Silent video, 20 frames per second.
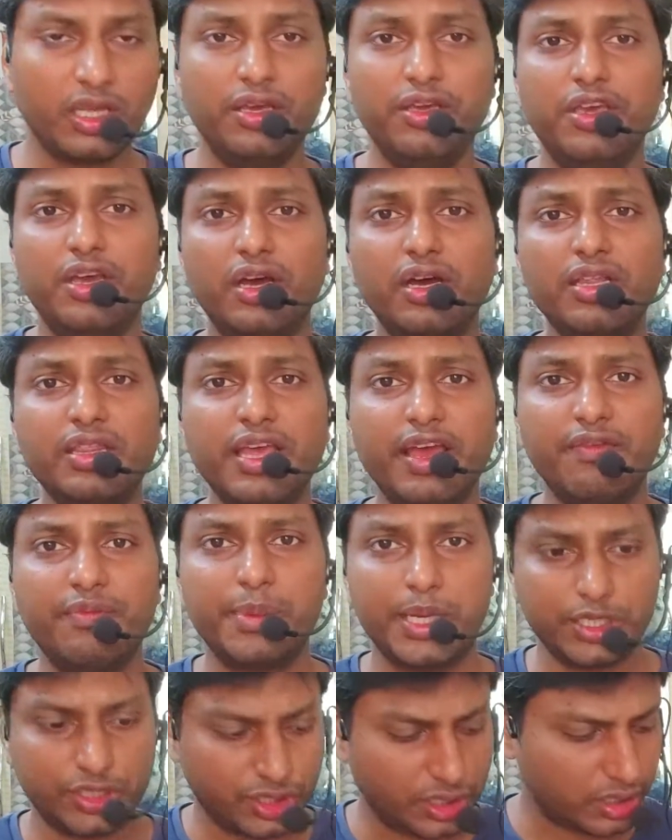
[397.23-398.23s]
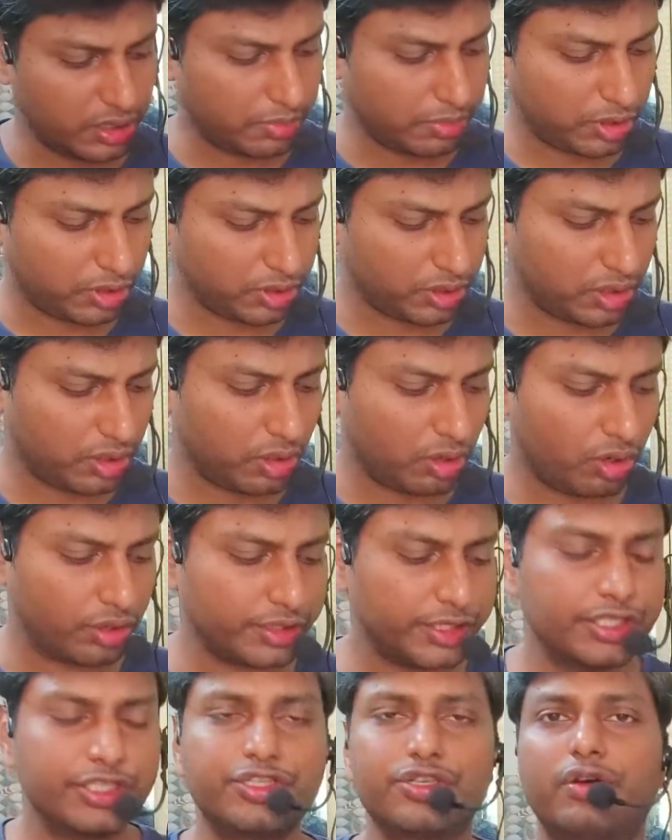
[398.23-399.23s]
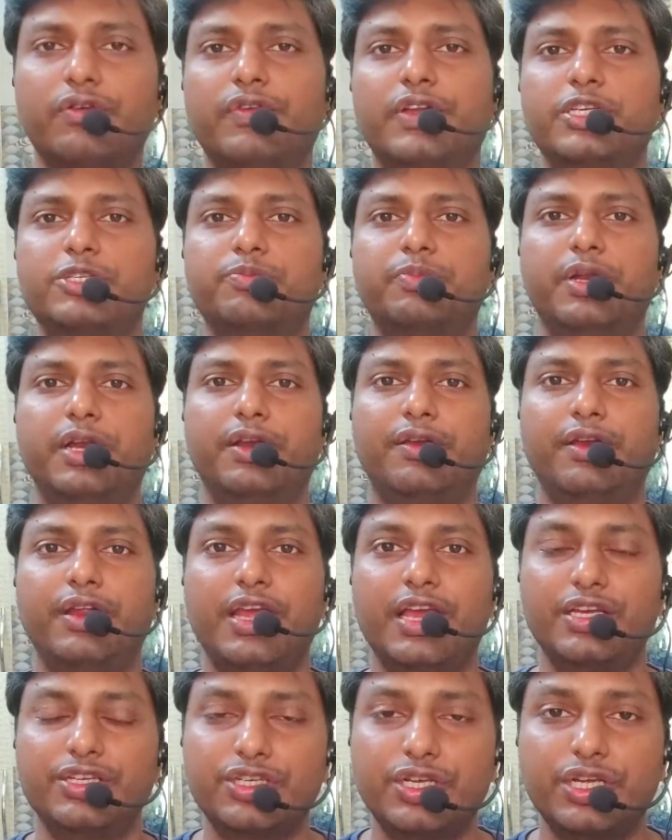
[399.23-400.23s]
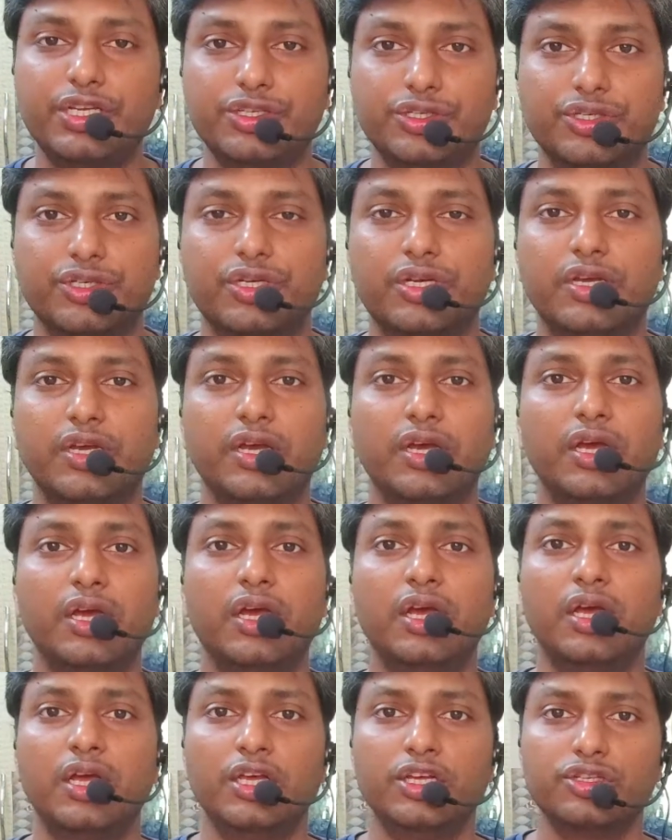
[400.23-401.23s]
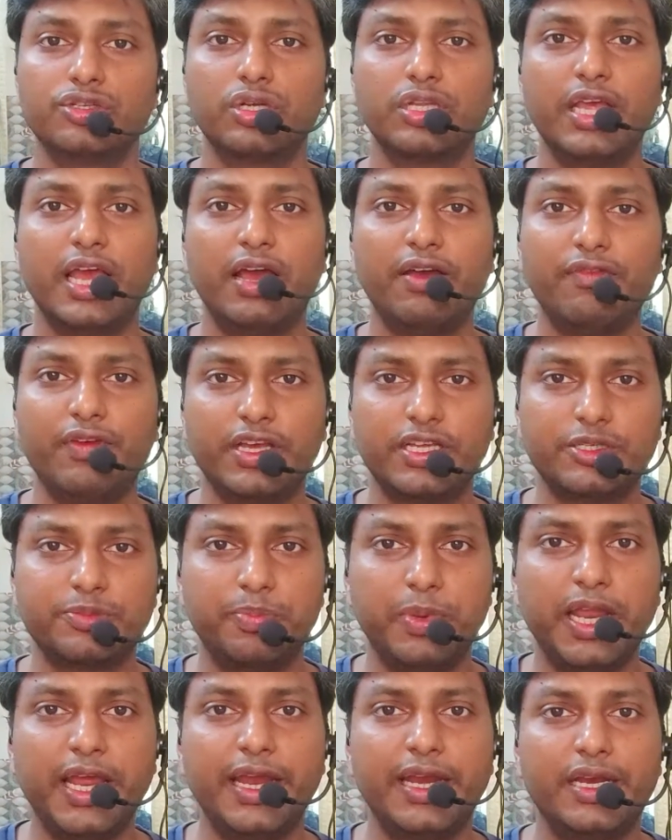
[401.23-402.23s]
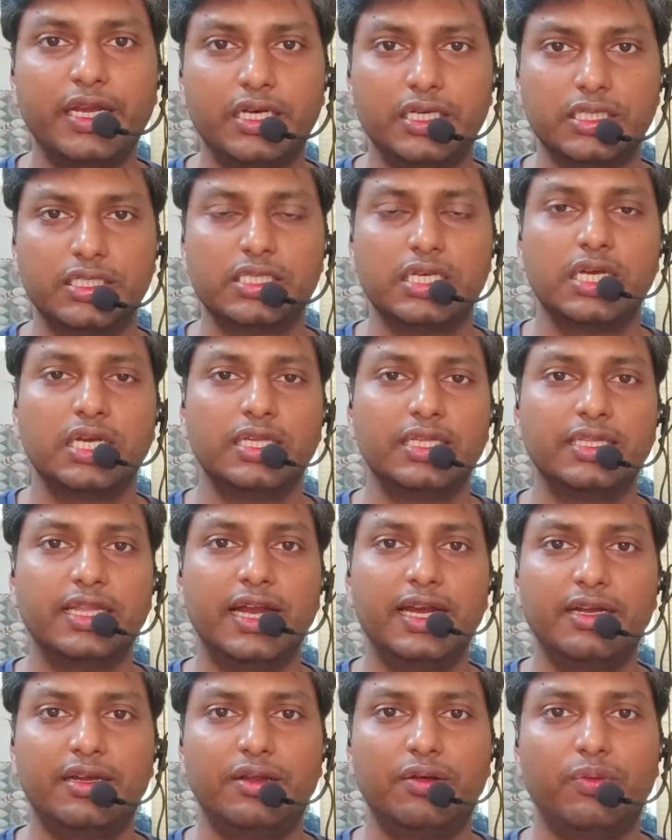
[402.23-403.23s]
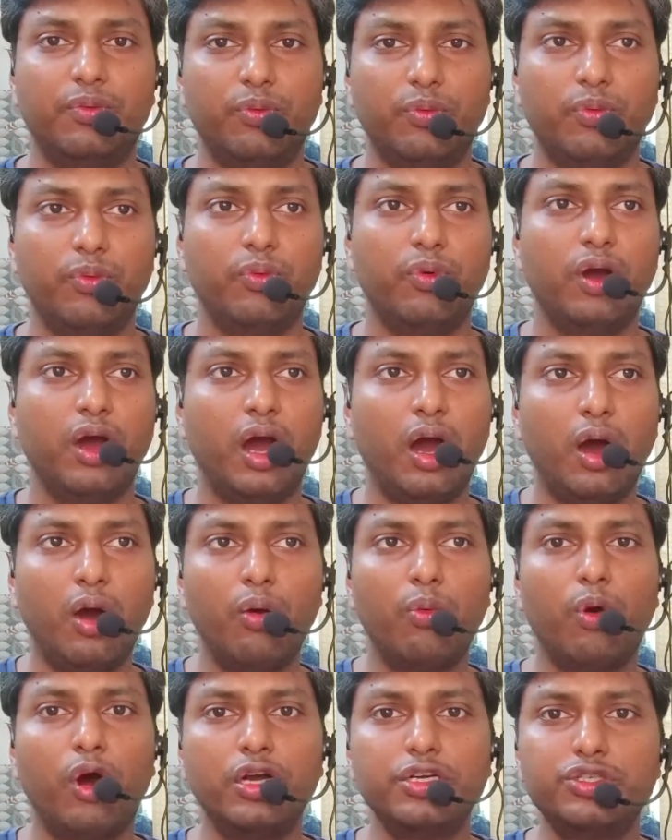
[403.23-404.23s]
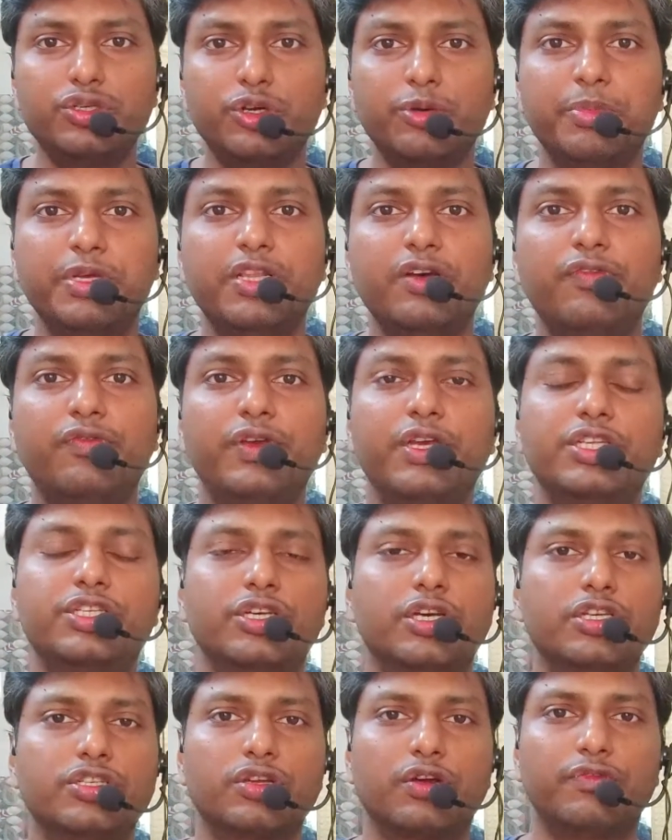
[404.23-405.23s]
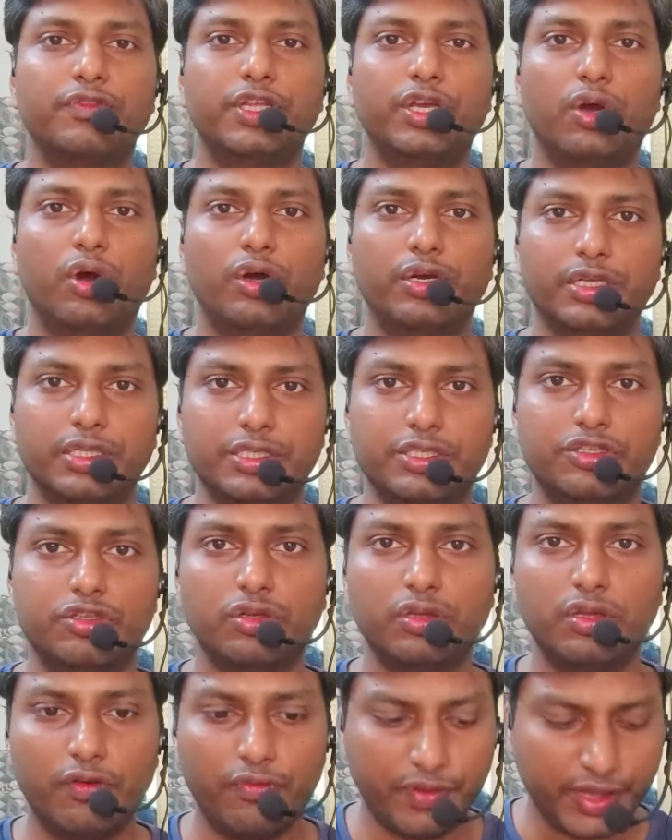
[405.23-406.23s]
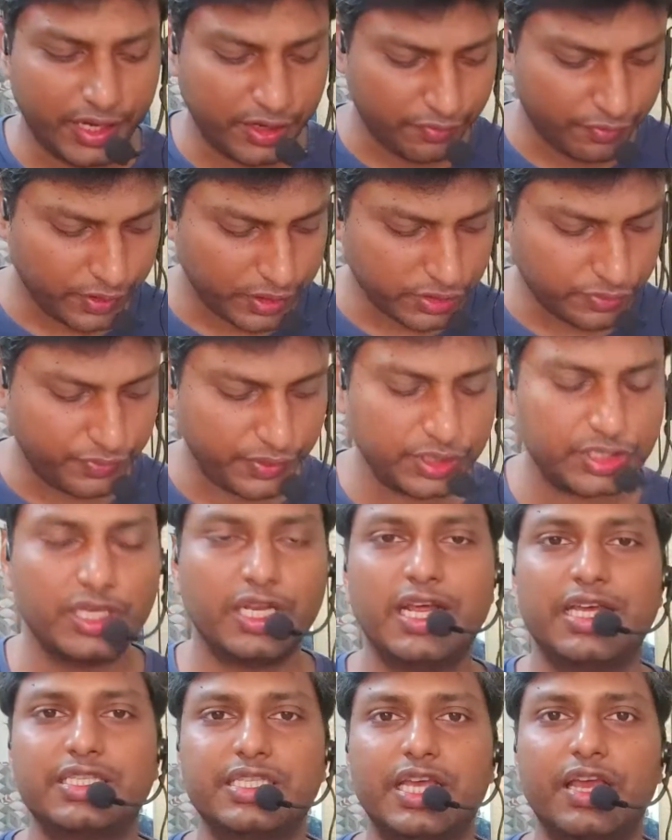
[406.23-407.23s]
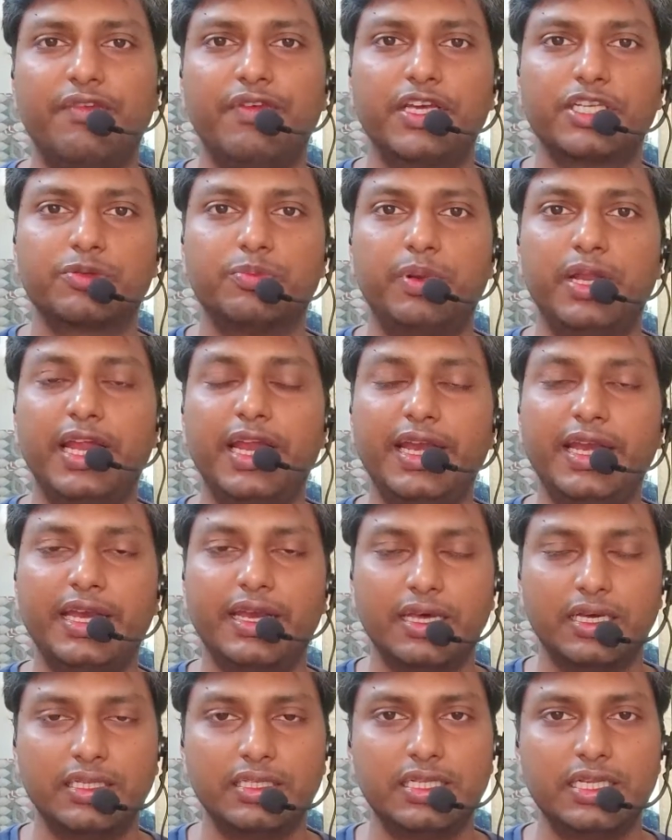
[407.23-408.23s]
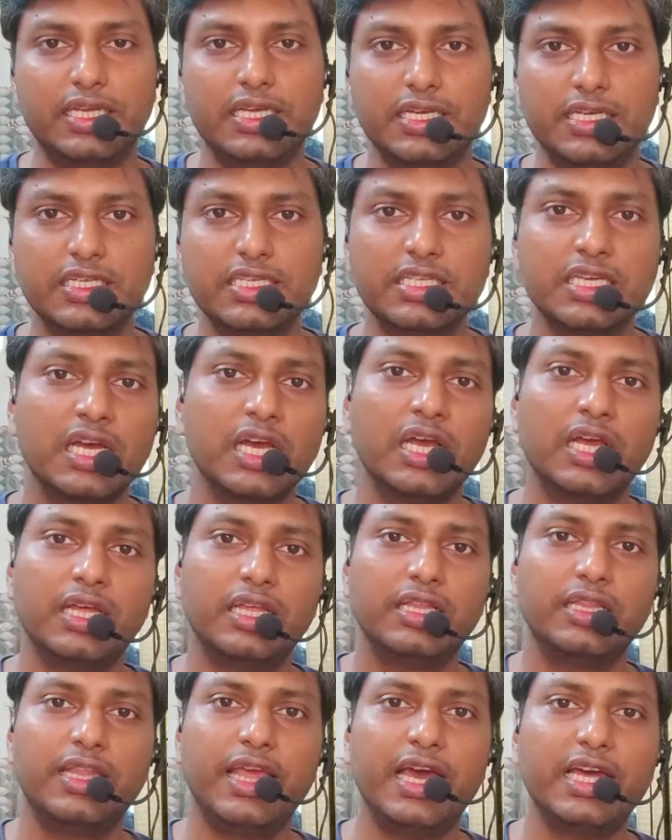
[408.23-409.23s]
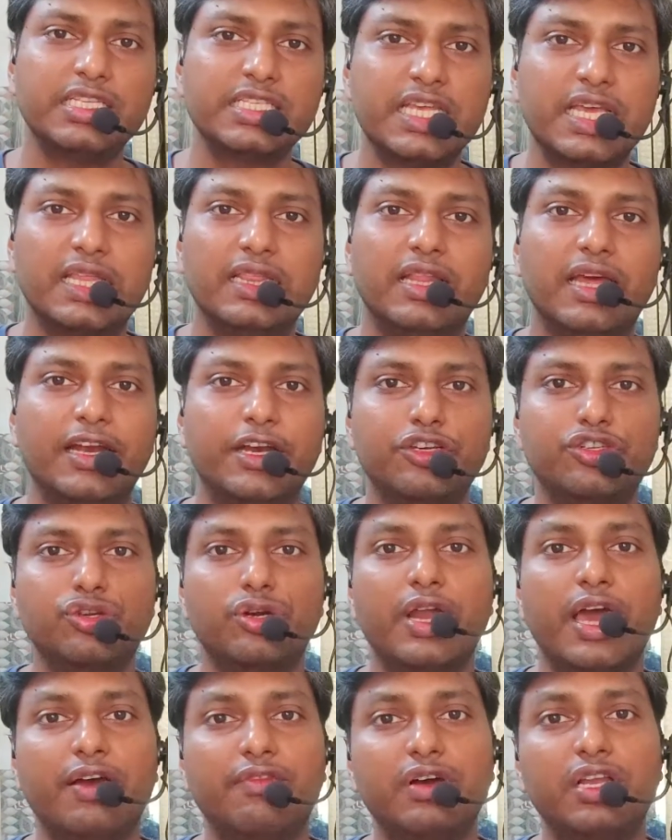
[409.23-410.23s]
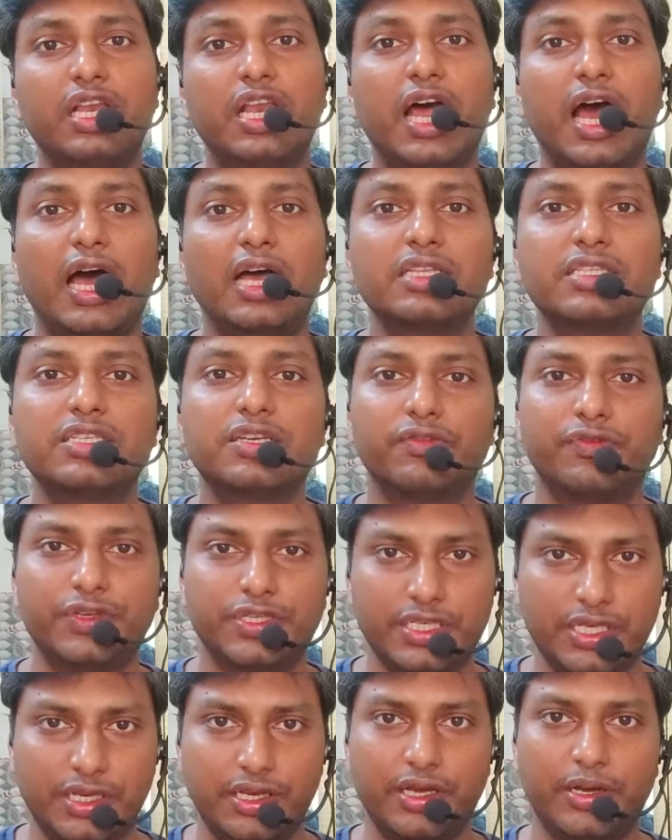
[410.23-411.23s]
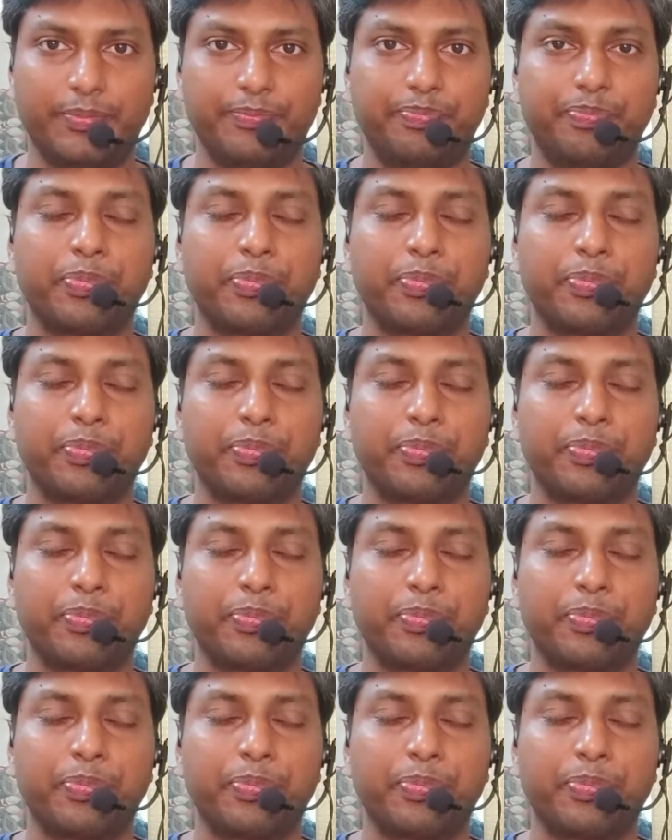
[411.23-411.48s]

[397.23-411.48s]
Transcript: here they have mentioned about the organs of respiratory exchange. So they have explained us that what should be the features of the organs. So the very first feature, as they have explained, is they are saying that it should have a large surface area.